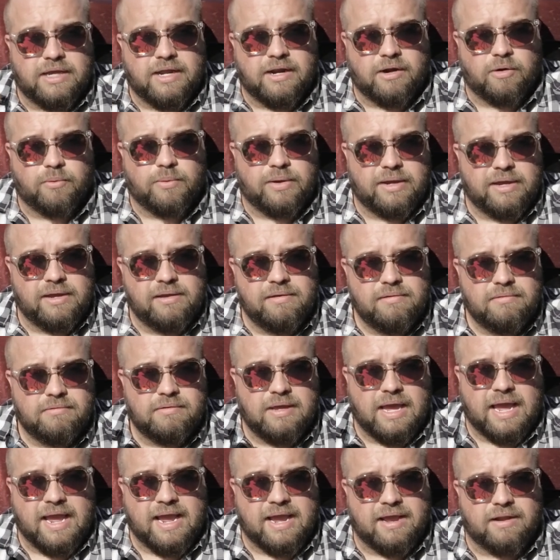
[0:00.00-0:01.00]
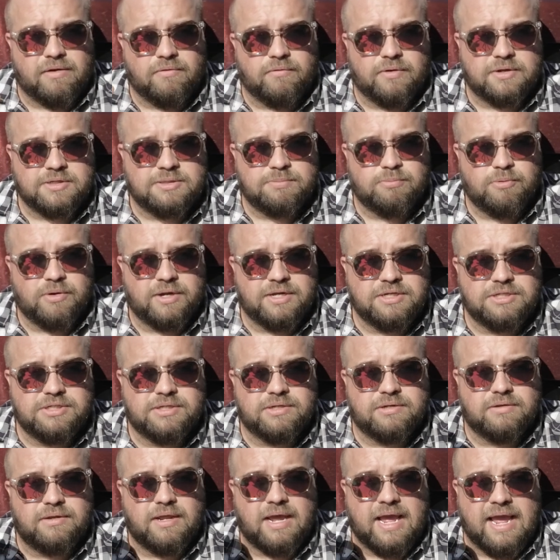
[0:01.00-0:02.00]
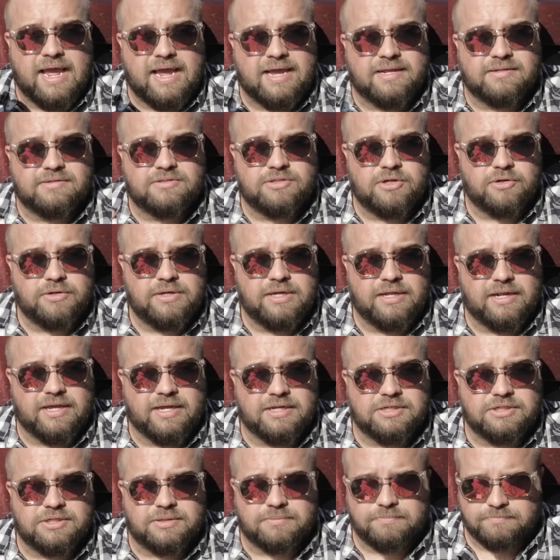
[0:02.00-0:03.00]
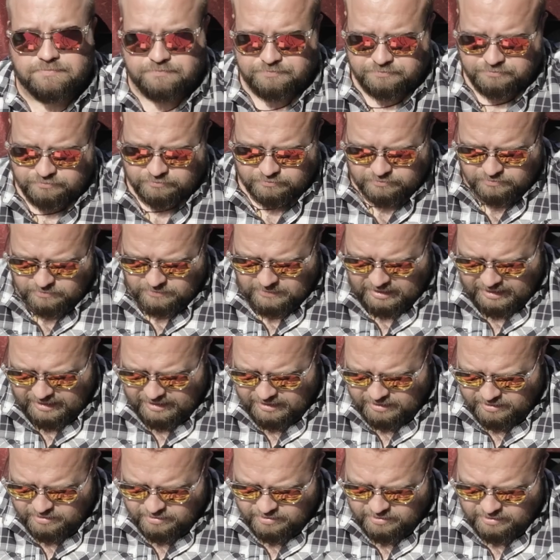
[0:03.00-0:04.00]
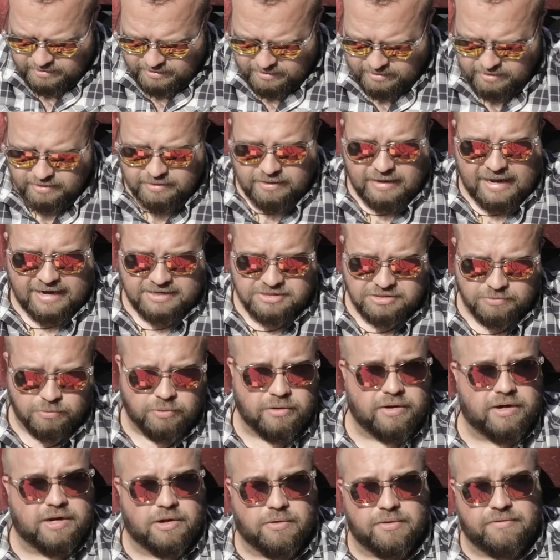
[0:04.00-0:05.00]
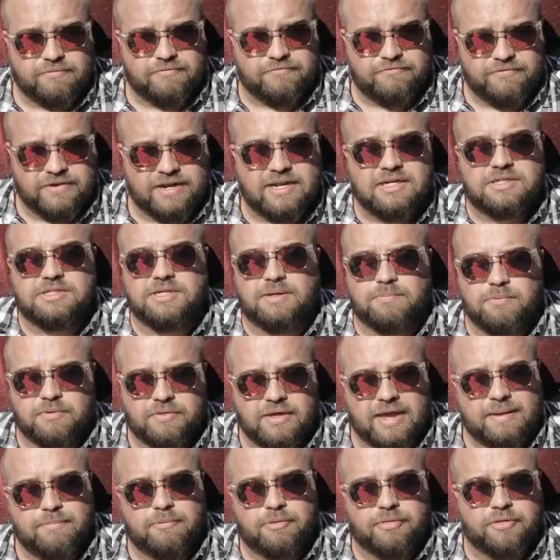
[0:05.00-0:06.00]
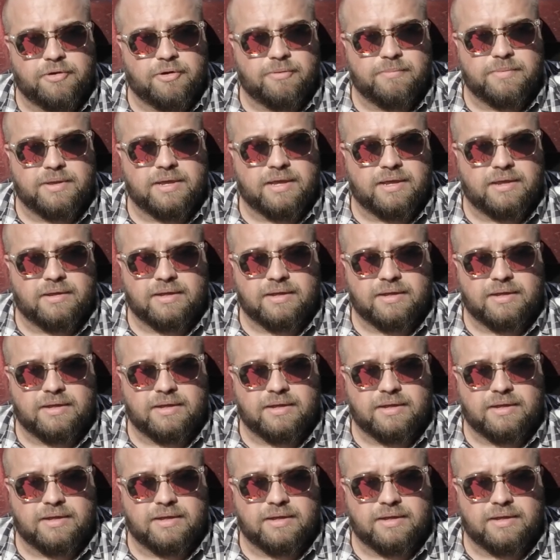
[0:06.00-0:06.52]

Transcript: airway and respiration and circulation. And actually, we're going to go ahead and finish up with hypothermia